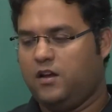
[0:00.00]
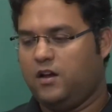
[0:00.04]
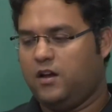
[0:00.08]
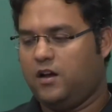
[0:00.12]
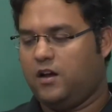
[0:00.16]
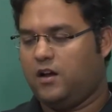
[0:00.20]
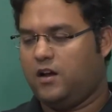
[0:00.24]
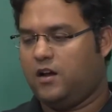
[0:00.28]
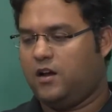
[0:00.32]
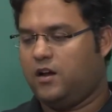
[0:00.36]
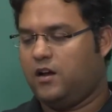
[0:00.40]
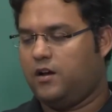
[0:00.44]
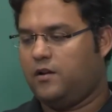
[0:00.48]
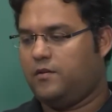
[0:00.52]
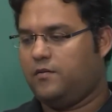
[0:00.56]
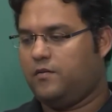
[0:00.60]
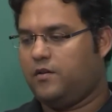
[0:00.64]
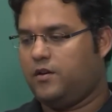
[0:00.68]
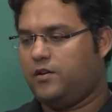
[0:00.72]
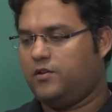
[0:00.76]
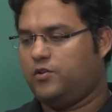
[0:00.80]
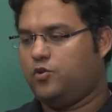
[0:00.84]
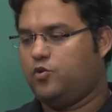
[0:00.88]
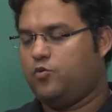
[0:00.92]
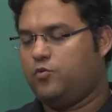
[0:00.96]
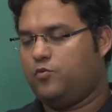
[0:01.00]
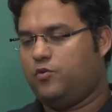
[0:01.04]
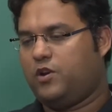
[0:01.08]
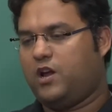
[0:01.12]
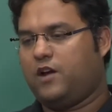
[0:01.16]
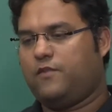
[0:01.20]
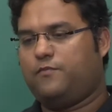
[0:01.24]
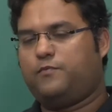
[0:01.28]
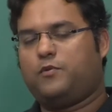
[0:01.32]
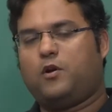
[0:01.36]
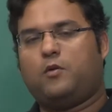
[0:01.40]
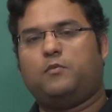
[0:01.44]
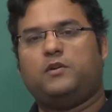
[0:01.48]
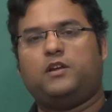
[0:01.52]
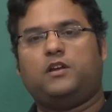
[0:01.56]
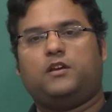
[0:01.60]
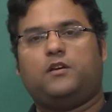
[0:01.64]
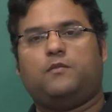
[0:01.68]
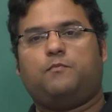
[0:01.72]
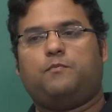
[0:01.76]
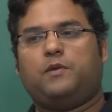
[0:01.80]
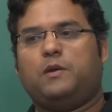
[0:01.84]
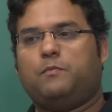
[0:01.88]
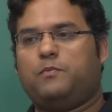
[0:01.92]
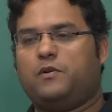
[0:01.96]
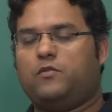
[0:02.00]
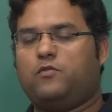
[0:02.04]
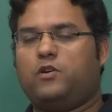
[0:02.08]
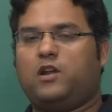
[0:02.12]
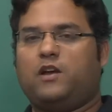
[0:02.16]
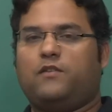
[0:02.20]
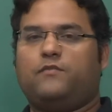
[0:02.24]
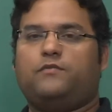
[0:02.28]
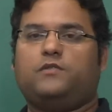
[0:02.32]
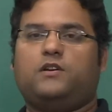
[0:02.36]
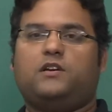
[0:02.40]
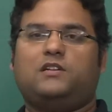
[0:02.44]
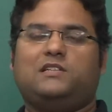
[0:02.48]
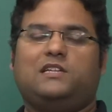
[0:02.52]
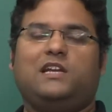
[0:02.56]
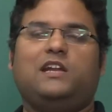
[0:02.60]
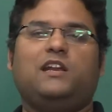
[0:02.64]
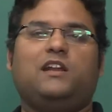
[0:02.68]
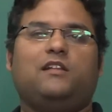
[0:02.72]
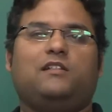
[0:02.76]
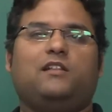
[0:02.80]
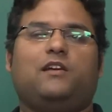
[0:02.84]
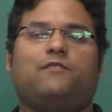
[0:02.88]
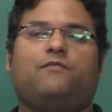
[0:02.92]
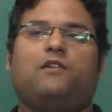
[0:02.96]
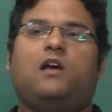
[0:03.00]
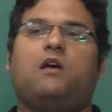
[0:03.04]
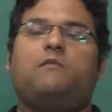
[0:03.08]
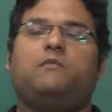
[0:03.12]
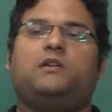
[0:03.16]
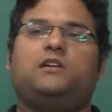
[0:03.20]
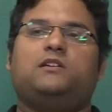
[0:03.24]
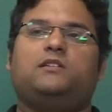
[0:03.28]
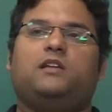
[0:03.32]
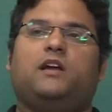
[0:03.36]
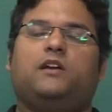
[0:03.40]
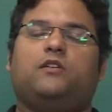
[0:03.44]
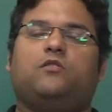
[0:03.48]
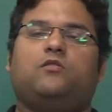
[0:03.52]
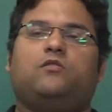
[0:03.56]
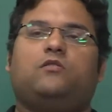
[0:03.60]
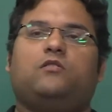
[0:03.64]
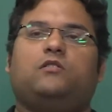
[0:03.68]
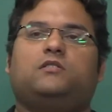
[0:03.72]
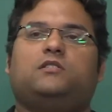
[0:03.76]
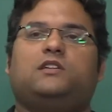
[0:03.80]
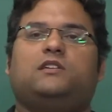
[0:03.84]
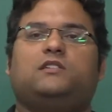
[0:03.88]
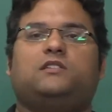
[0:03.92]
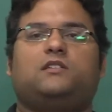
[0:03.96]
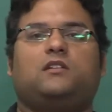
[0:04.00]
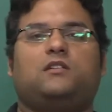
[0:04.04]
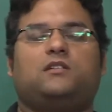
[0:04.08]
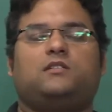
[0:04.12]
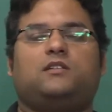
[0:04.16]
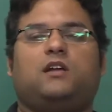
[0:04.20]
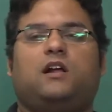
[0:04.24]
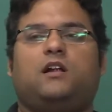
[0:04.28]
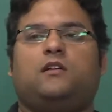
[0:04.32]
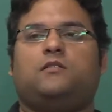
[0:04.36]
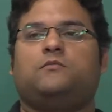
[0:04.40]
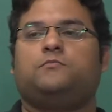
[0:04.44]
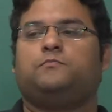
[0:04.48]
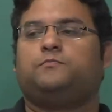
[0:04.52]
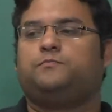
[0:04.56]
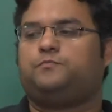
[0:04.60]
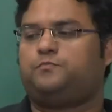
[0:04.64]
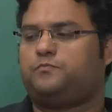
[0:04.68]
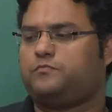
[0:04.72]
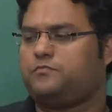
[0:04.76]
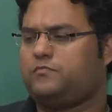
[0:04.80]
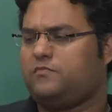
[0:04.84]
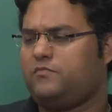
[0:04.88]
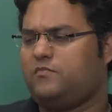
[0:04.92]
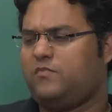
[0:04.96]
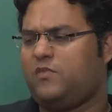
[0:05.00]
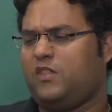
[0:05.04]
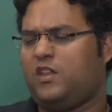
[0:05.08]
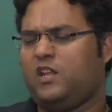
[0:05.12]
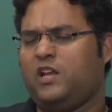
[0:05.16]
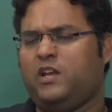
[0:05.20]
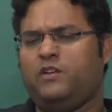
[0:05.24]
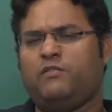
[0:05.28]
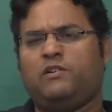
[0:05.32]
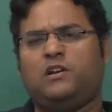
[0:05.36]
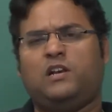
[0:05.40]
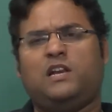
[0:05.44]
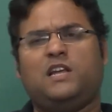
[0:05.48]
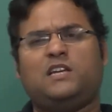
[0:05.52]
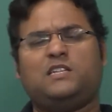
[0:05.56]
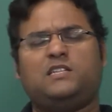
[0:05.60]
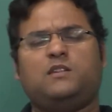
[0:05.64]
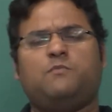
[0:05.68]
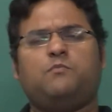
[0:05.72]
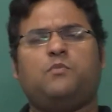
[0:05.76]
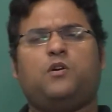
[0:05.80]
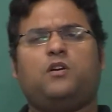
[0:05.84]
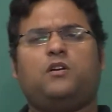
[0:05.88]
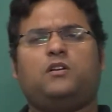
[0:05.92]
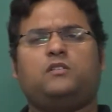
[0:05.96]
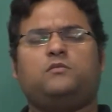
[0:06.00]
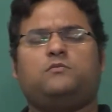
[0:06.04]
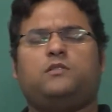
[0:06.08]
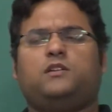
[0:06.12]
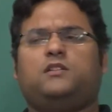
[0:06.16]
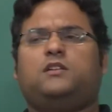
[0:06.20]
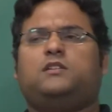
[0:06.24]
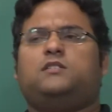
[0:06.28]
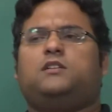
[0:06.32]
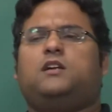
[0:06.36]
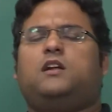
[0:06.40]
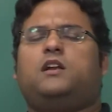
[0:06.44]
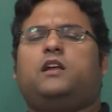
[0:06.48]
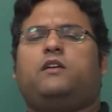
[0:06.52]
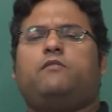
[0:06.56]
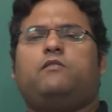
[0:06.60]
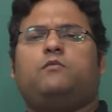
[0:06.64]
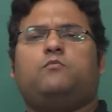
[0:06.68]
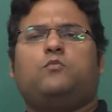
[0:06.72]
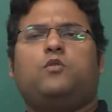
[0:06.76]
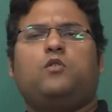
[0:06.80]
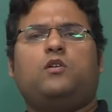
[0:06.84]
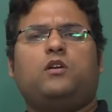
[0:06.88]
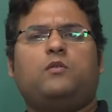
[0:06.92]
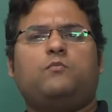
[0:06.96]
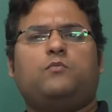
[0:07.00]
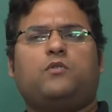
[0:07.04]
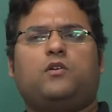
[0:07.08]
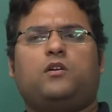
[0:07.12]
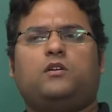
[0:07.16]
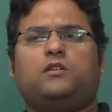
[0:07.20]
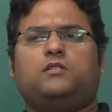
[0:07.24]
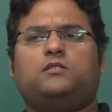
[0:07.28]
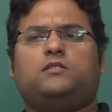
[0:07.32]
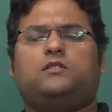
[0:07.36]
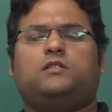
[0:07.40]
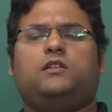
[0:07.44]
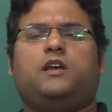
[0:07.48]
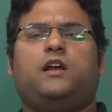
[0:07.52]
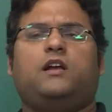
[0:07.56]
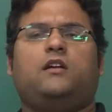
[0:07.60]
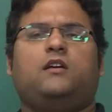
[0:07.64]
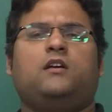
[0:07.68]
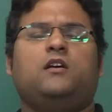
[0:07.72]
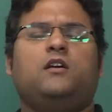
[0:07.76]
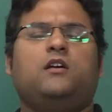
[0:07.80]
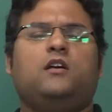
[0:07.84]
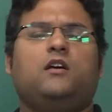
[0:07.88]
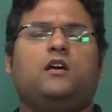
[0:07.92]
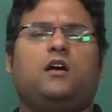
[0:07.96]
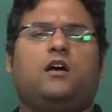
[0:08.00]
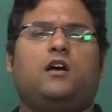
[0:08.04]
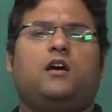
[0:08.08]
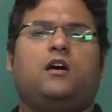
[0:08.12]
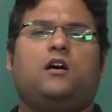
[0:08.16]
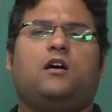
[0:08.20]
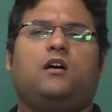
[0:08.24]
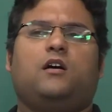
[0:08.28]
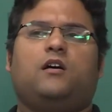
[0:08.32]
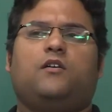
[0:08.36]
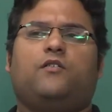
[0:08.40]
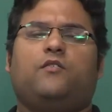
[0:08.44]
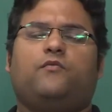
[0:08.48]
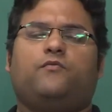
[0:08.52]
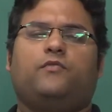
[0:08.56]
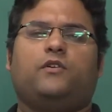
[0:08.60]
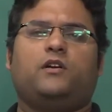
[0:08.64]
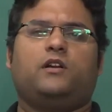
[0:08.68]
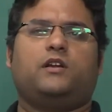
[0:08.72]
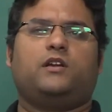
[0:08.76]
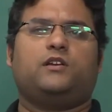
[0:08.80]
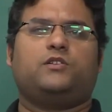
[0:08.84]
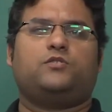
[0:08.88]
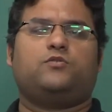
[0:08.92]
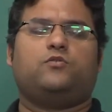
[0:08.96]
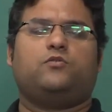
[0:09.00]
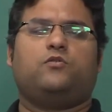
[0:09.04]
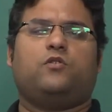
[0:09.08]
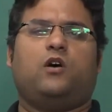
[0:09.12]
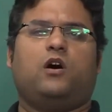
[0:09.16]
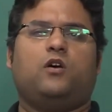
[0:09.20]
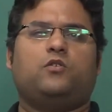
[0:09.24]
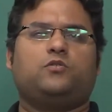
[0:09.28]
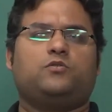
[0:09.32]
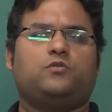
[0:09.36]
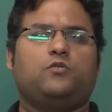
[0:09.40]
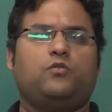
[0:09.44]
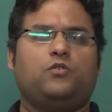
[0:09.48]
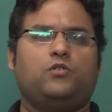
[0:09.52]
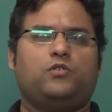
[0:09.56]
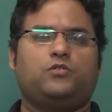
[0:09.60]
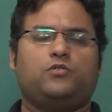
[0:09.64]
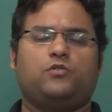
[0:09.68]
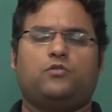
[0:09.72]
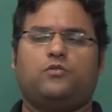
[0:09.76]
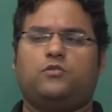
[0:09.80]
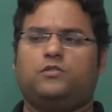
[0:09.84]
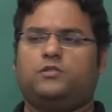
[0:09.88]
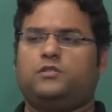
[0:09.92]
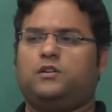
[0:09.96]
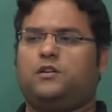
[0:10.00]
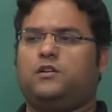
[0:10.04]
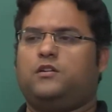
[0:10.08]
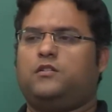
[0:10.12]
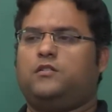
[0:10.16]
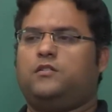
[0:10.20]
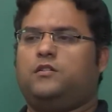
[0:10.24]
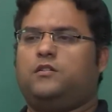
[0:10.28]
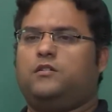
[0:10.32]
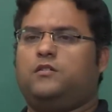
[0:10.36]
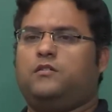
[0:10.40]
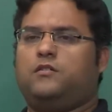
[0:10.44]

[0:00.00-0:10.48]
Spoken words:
You would have probably, people would have seen in their families that sisters are given less importance, brothers are given more importance, their work is to do household chores, and